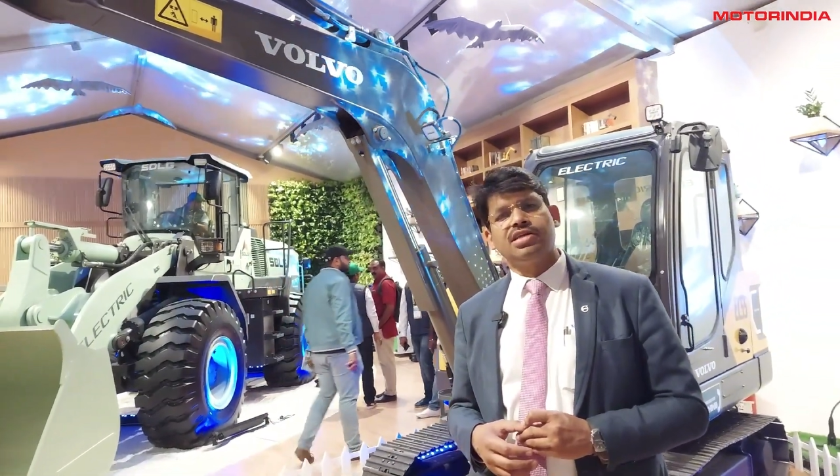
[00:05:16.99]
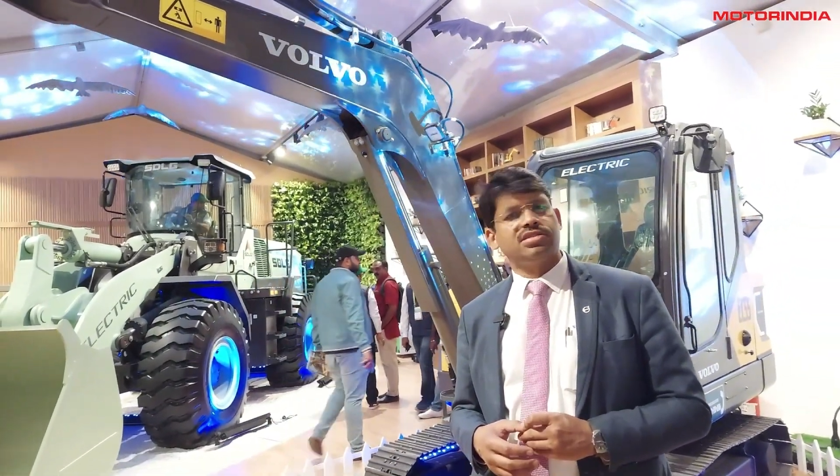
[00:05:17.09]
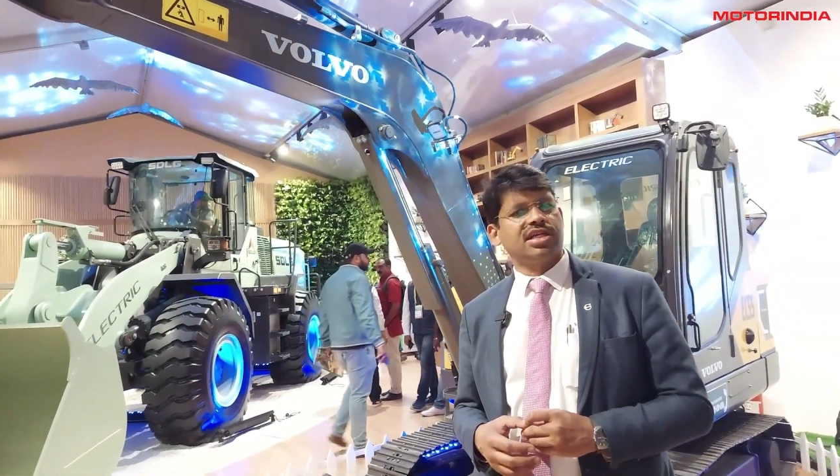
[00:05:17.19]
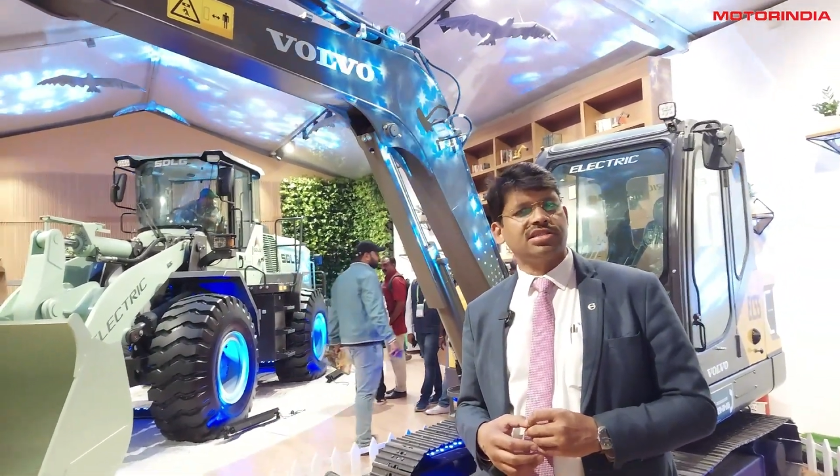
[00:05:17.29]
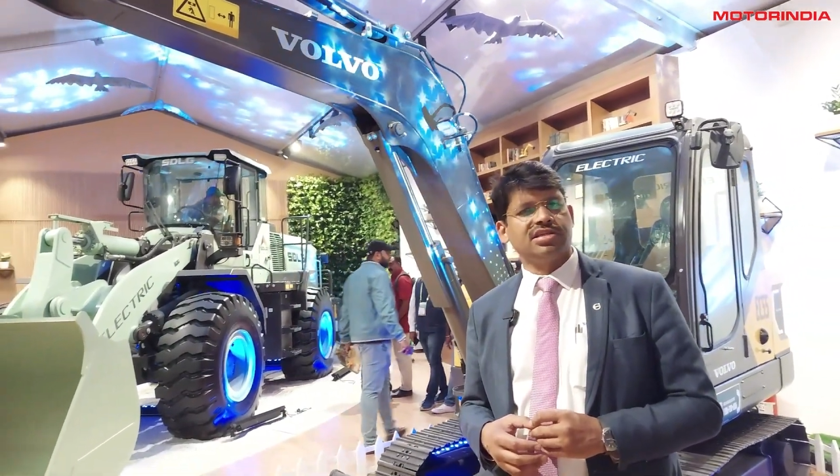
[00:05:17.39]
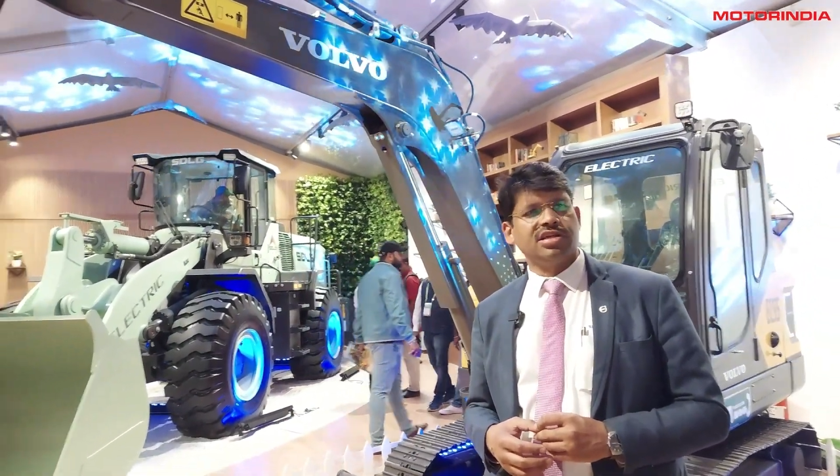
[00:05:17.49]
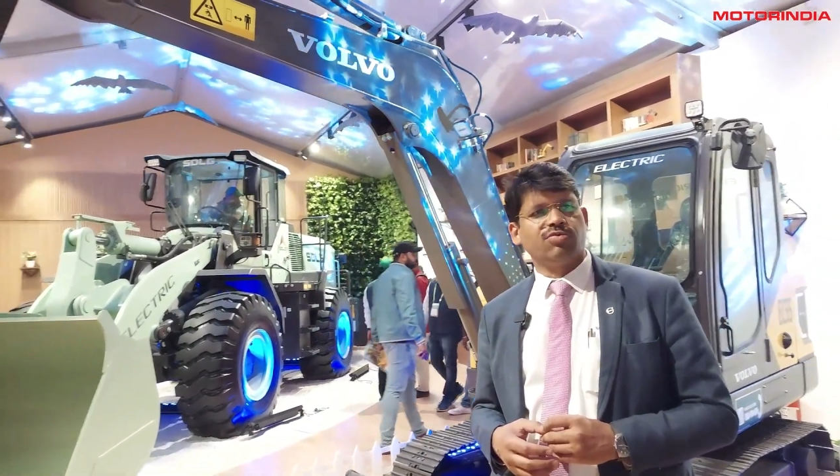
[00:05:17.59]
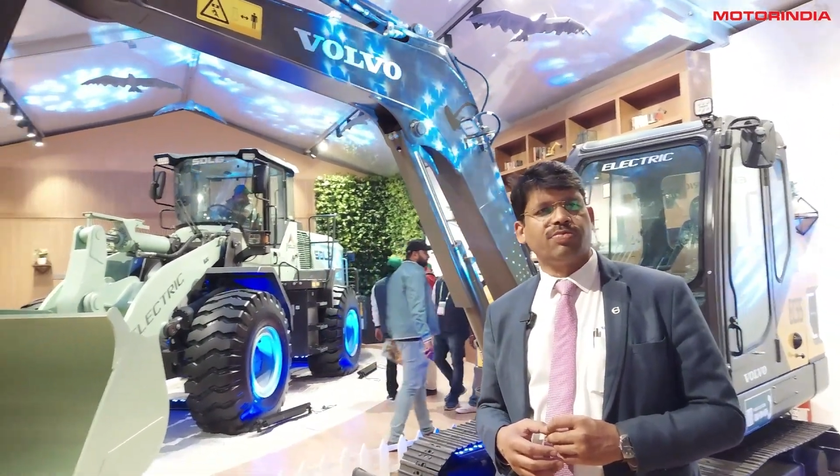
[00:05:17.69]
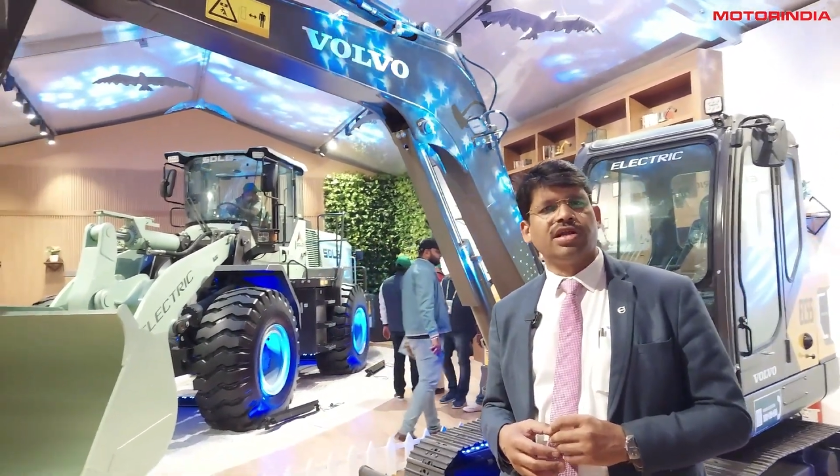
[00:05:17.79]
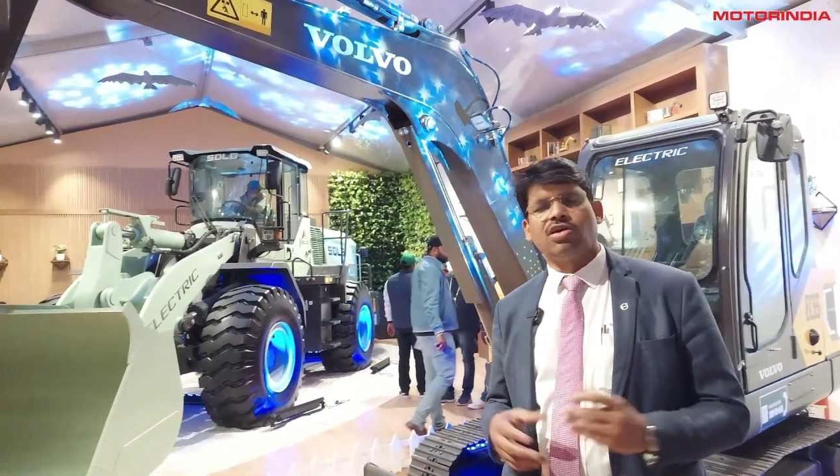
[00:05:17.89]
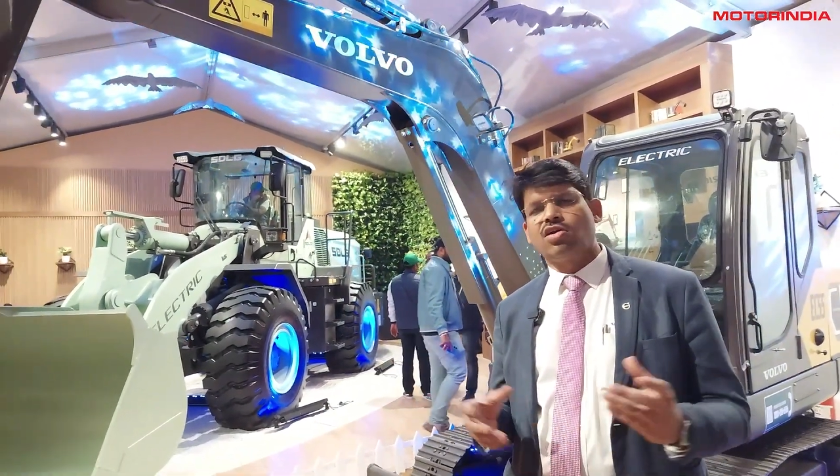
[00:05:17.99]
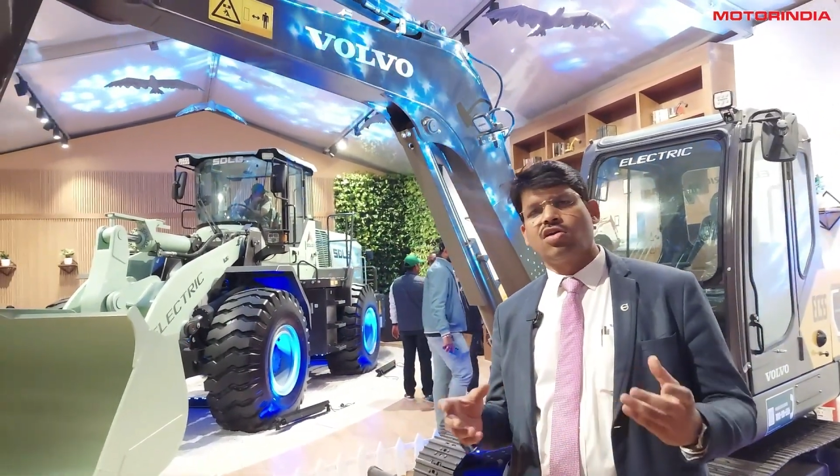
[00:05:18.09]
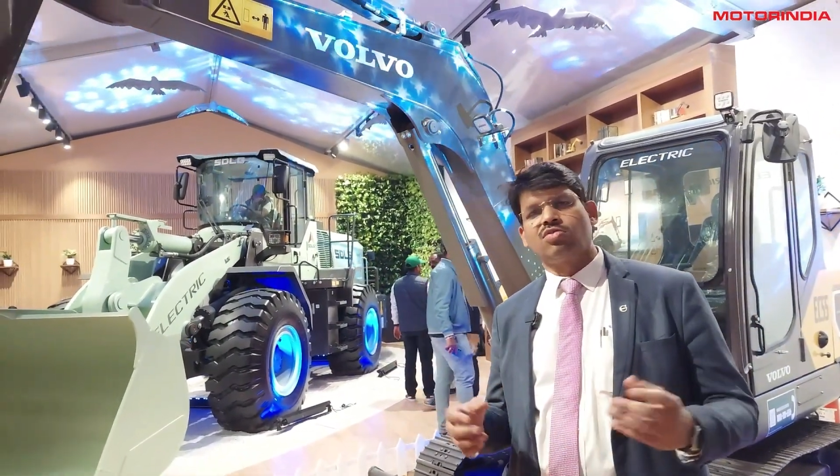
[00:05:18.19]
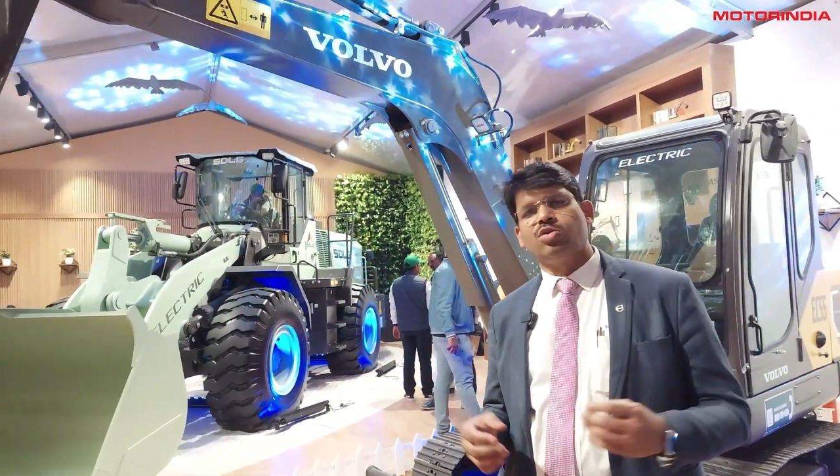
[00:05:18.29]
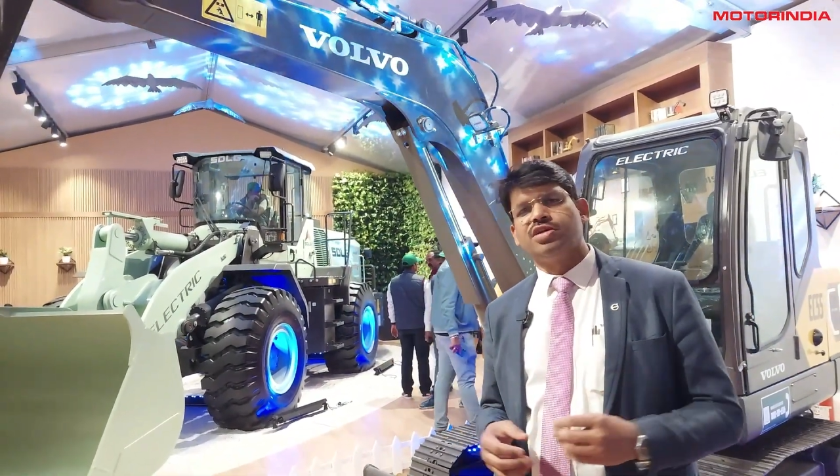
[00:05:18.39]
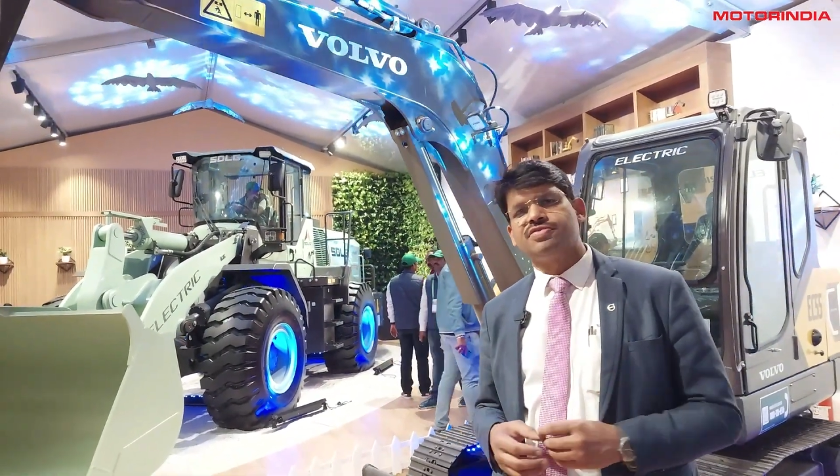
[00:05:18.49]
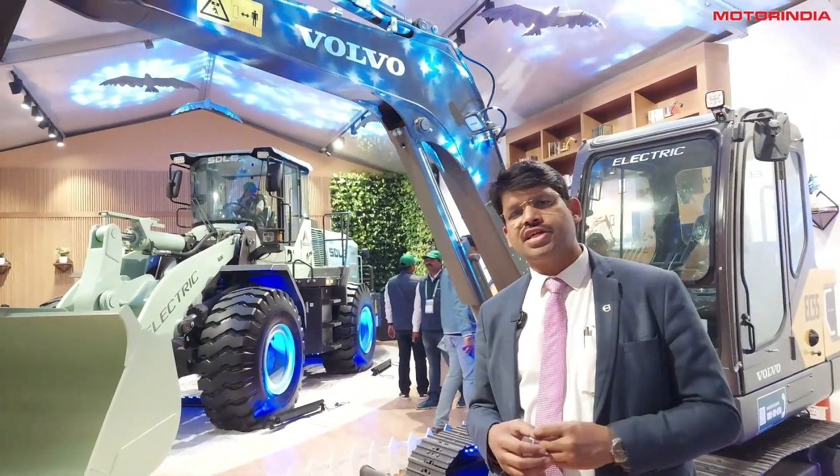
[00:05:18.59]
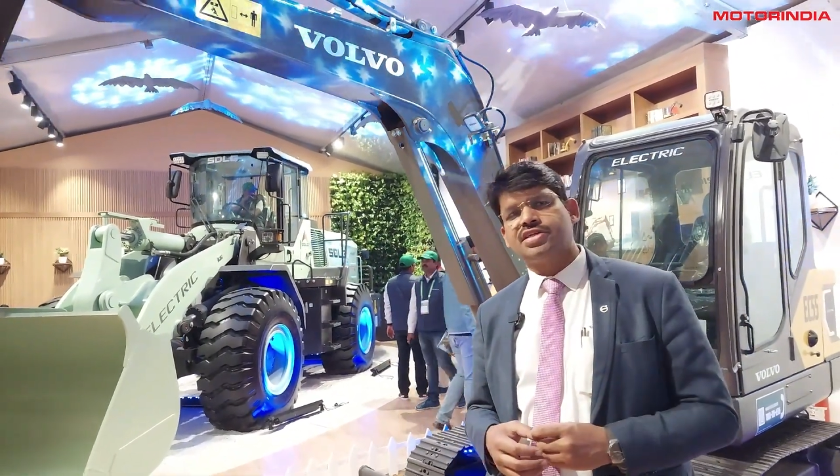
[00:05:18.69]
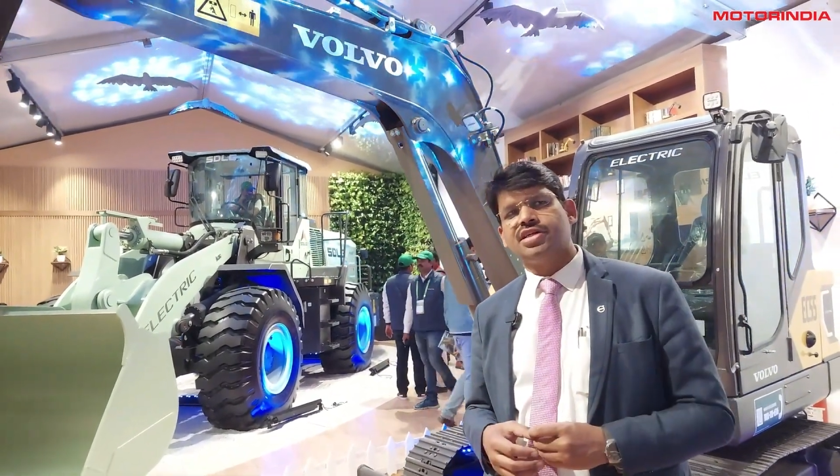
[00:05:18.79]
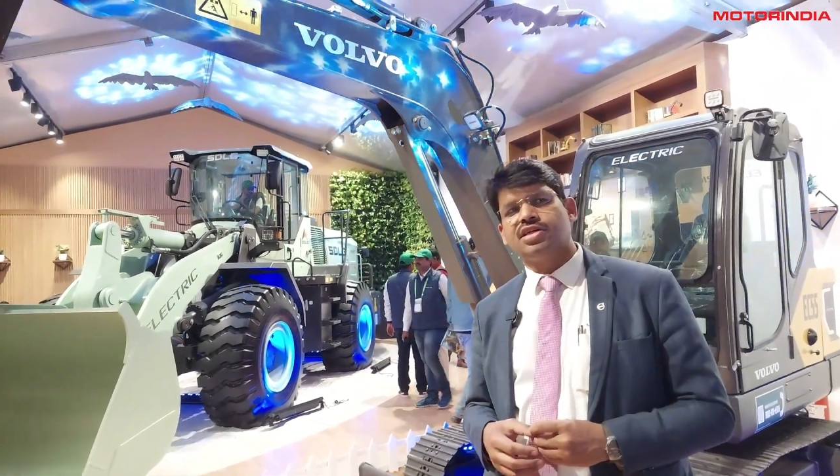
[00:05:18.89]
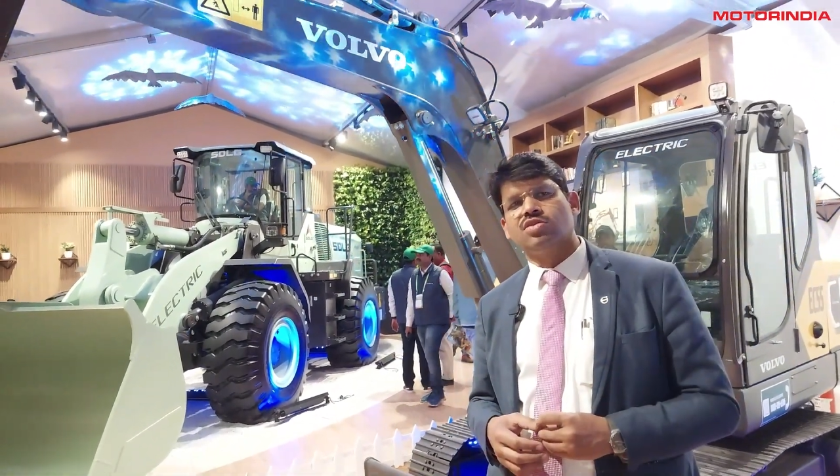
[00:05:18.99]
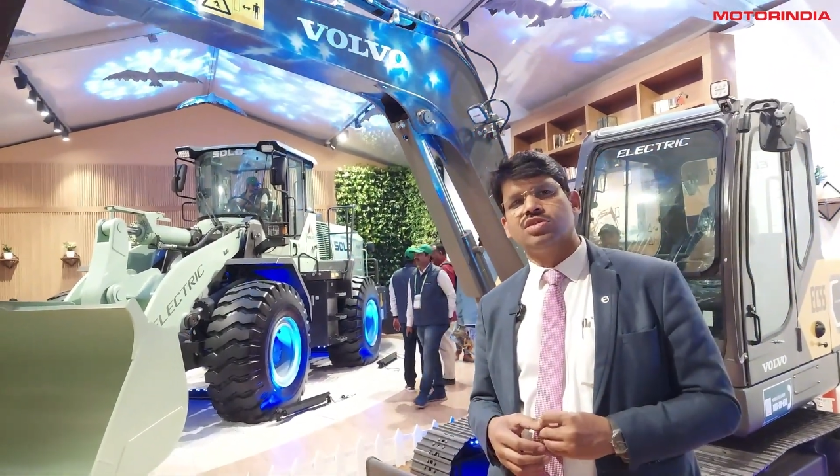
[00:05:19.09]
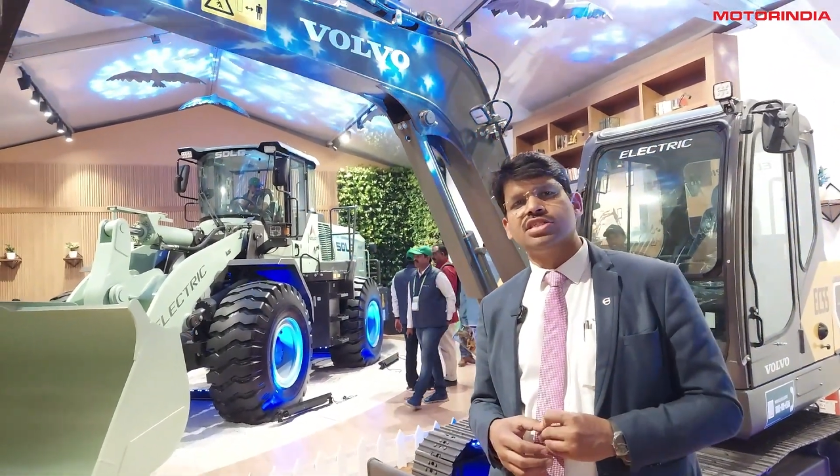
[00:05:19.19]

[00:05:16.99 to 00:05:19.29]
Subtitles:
in construction equipment or automotive sector.